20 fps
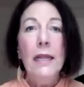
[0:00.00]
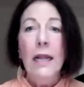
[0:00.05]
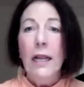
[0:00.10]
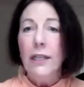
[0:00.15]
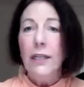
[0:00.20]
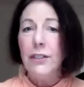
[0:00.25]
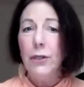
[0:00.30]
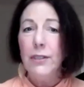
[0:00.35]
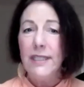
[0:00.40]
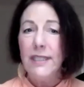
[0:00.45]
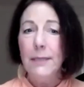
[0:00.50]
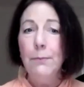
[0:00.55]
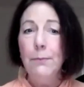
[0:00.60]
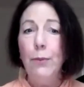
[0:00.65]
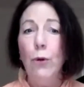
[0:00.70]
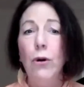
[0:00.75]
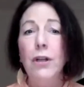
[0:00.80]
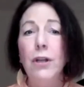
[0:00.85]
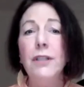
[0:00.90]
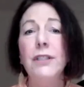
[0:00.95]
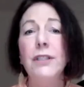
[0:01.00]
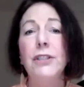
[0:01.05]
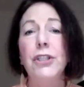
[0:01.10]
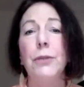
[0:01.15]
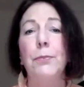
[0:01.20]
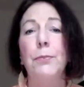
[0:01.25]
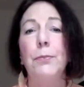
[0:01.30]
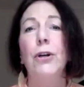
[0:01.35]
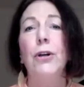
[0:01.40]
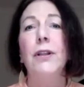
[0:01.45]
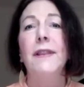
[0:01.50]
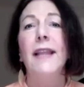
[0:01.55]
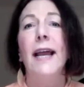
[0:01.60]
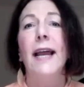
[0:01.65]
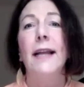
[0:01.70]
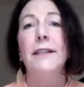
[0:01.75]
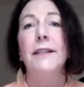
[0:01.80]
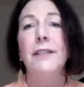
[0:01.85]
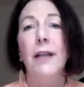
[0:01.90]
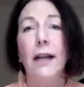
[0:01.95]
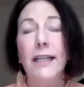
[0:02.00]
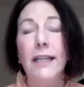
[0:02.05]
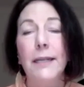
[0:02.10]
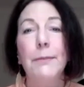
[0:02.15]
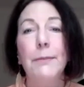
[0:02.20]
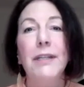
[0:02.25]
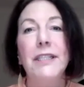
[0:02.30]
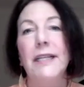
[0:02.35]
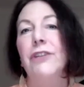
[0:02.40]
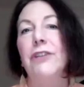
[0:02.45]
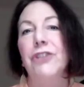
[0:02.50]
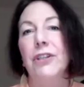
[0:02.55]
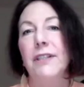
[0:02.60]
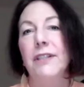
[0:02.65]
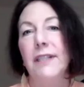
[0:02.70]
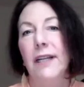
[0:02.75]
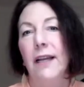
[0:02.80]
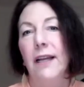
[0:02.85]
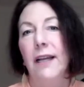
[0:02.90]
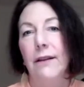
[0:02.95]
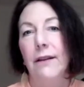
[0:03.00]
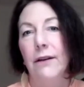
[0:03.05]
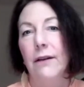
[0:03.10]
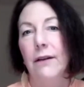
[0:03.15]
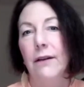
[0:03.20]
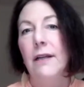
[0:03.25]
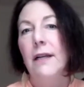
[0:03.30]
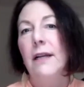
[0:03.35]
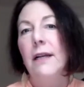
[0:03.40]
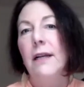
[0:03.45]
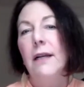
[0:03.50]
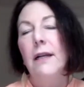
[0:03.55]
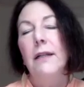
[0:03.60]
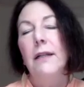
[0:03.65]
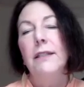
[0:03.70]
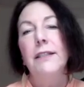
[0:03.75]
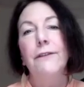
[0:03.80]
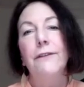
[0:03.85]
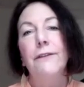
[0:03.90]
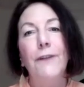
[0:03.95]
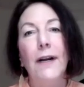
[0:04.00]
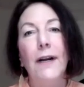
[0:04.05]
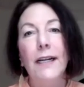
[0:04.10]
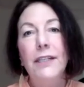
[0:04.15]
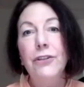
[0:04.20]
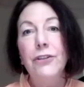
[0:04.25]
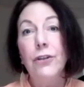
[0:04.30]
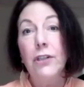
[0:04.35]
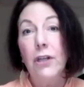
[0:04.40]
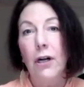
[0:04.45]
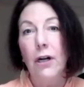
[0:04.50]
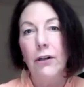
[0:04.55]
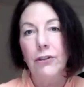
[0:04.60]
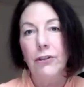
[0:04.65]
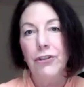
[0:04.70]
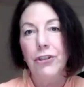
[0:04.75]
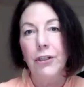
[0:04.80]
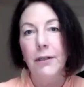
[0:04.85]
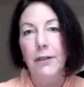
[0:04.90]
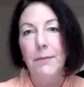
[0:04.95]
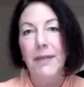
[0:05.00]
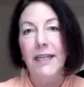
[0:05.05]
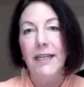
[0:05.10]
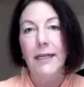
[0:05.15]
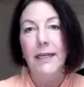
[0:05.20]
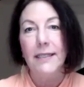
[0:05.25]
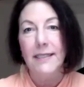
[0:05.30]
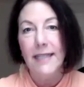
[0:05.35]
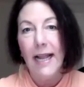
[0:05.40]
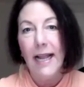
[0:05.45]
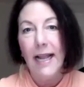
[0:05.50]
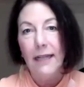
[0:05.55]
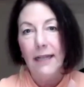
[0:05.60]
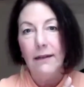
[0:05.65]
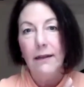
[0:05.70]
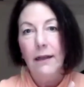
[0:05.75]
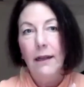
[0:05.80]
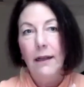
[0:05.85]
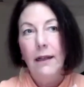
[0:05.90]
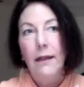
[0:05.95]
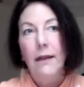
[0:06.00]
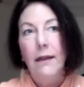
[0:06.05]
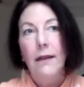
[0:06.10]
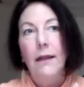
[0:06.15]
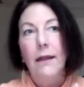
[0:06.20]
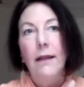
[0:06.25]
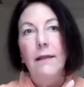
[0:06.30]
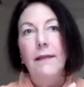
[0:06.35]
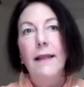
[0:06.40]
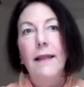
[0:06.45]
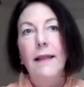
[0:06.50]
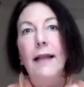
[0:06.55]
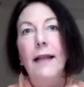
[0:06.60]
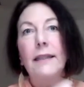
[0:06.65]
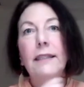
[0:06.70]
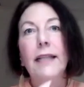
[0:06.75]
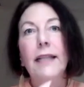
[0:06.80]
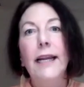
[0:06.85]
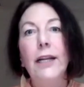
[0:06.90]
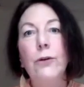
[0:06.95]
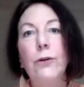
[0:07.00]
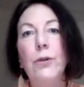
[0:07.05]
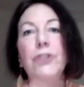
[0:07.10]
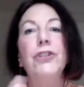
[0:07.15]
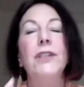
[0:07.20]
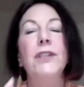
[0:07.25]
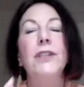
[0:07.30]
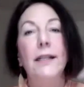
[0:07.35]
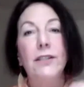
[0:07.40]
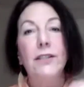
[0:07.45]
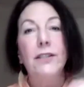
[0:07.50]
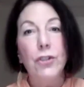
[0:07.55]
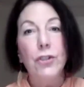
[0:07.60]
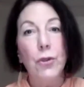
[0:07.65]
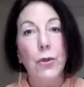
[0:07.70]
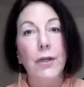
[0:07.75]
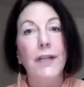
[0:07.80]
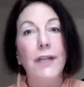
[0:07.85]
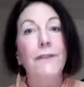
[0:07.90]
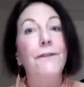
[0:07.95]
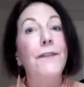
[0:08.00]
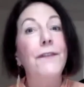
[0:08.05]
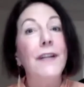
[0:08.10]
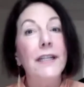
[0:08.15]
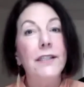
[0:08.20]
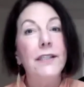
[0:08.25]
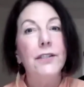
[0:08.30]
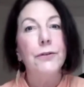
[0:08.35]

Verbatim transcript: So it's important to put that documentation together, define your culture, because that language and that story feeds